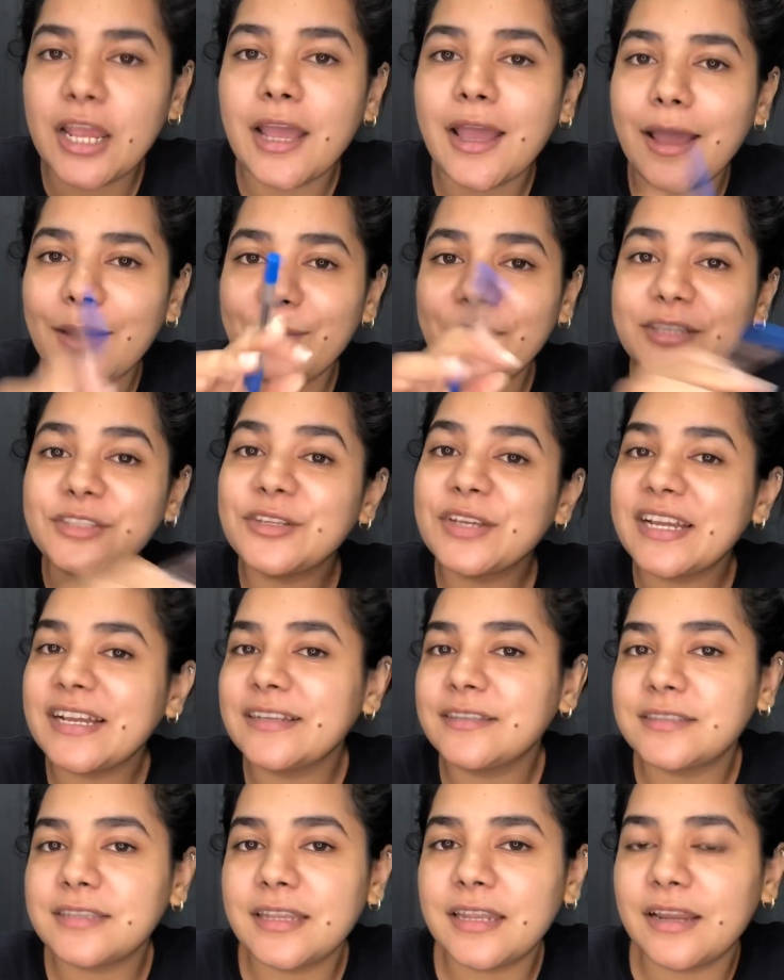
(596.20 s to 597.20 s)
I bet you
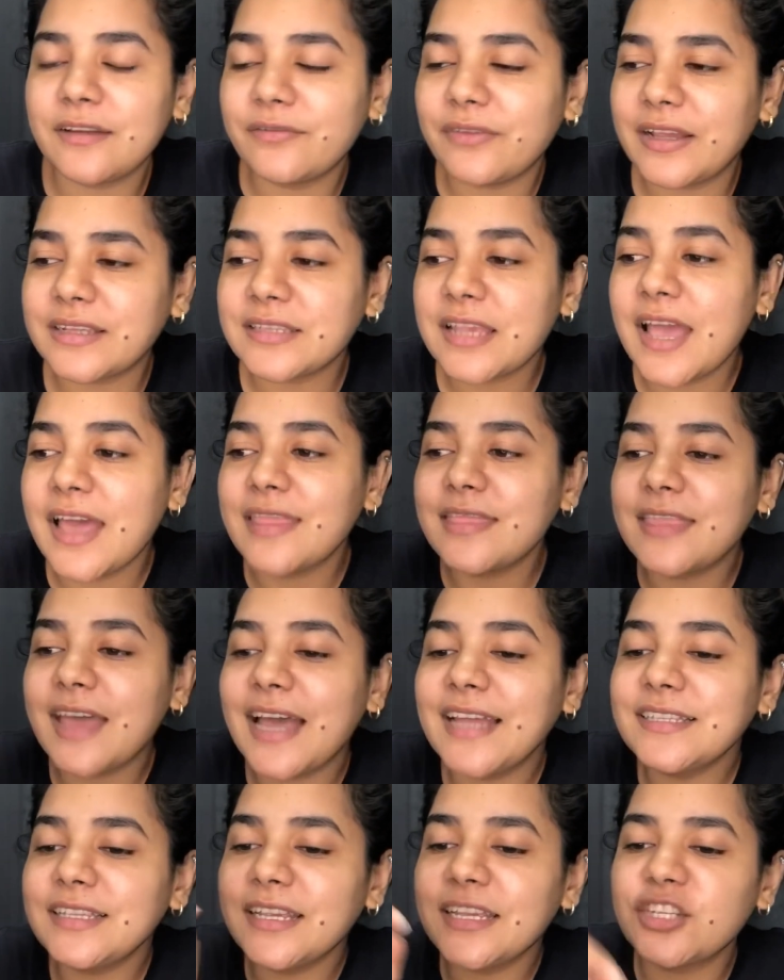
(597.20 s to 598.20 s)
can't say that fast.
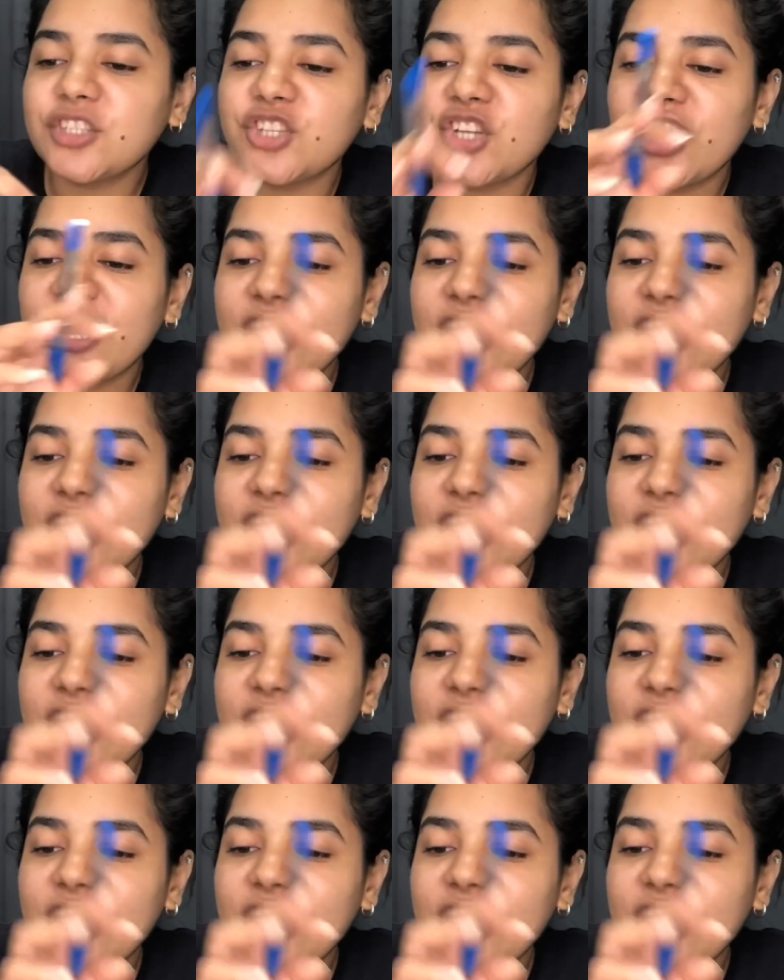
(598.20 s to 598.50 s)
That itch.